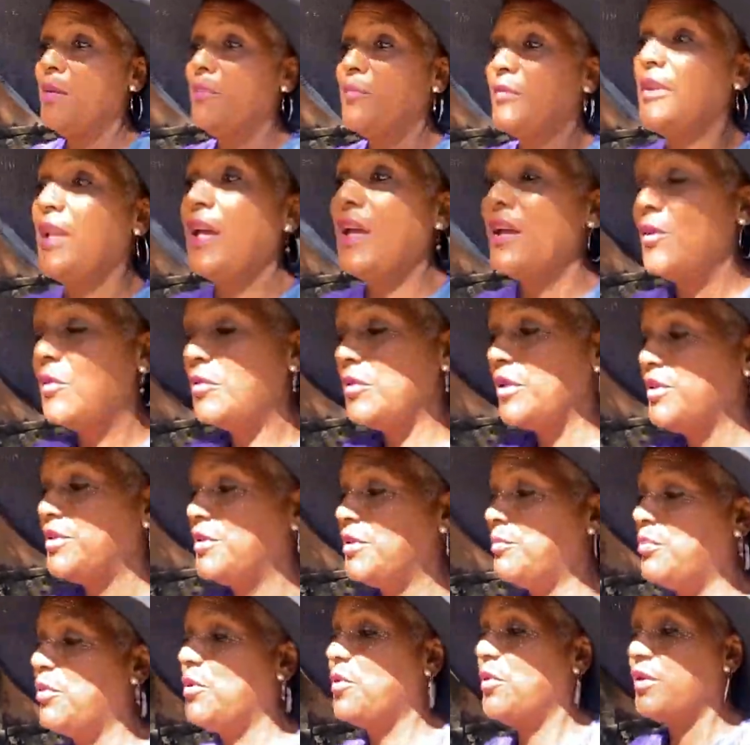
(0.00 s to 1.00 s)
Not only
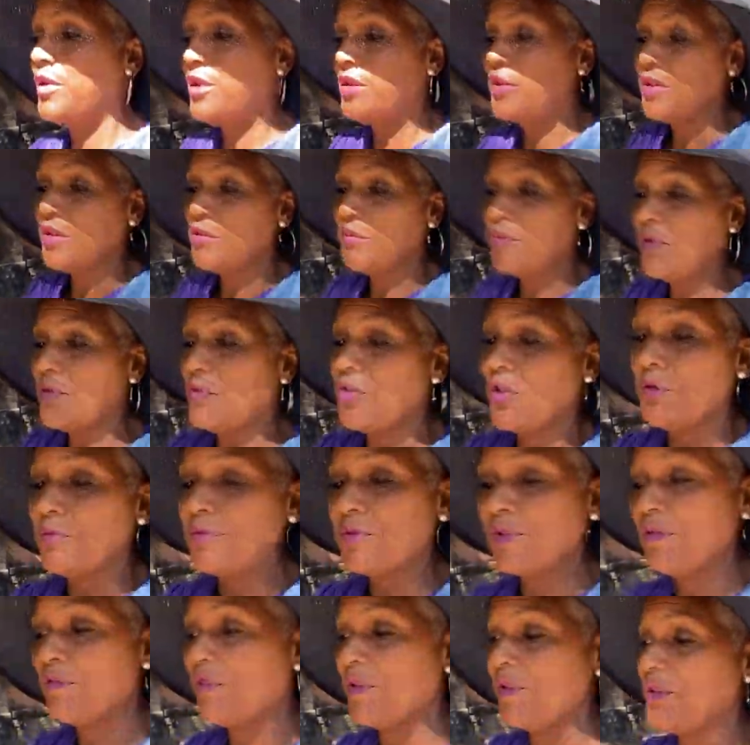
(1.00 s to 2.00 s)
supporting them in
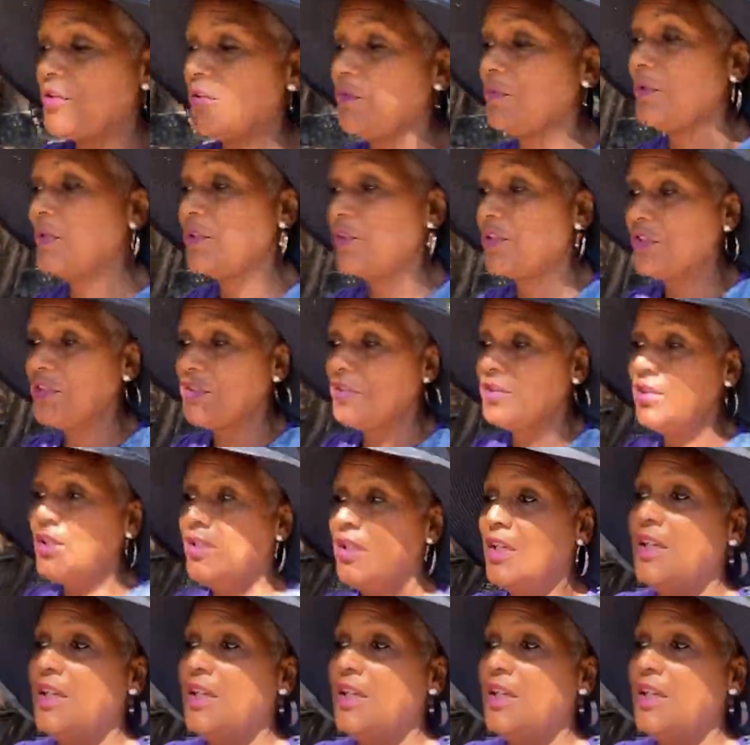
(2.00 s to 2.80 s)
terms of their tuition,